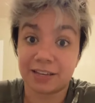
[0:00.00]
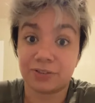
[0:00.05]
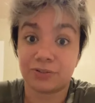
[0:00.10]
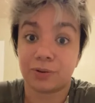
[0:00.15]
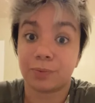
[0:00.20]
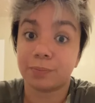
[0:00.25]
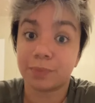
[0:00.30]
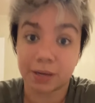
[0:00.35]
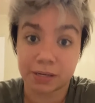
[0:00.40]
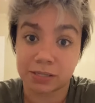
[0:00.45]
in
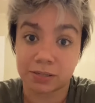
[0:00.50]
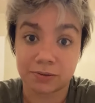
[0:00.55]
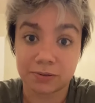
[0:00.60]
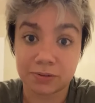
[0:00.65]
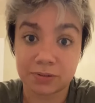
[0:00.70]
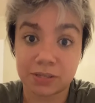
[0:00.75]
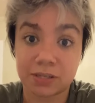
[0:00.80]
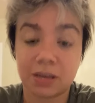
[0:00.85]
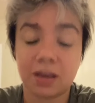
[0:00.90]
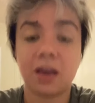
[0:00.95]
your
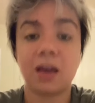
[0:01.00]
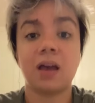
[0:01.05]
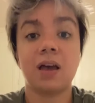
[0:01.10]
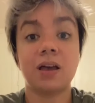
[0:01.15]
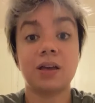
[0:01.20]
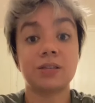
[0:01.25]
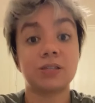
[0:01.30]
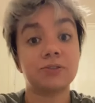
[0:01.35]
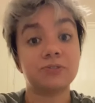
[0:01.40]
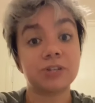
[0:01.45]
muscles.
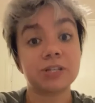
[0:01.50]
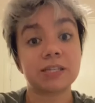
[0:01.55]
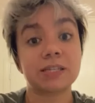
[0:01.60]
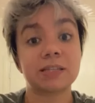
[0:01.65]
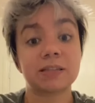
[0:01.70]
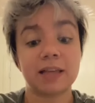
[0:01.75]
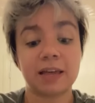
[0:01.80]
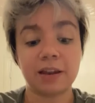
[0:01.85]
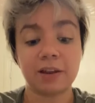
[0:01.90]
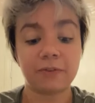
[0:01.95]
So just
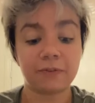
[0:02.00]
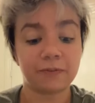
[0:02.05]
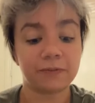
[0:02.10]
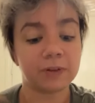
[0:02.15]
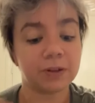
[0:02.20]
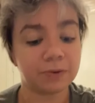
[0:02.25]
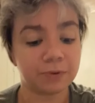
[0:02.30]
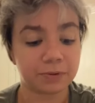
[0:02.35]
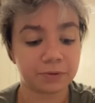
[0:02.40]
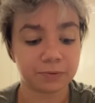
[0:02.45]
let it
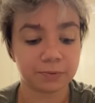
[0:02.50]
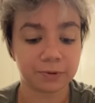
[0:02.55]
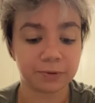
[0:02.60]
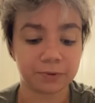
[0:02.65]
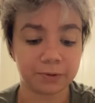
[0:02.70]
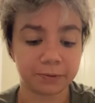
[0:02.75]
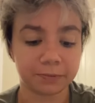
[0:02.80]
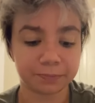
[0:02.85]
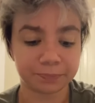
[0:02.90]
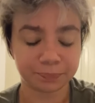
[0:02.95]
flow through.